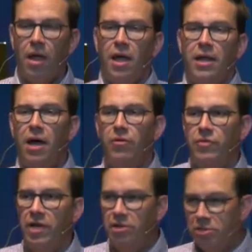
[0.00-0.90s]
Now,
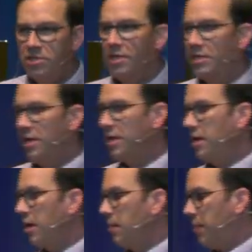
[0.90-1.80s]
the interesting
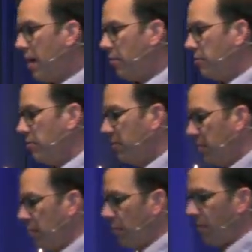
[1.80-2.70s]
thing about
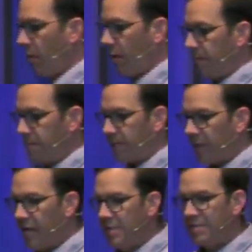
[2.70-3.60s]
LaMelo Ball
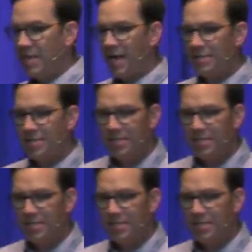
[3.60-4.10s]
is that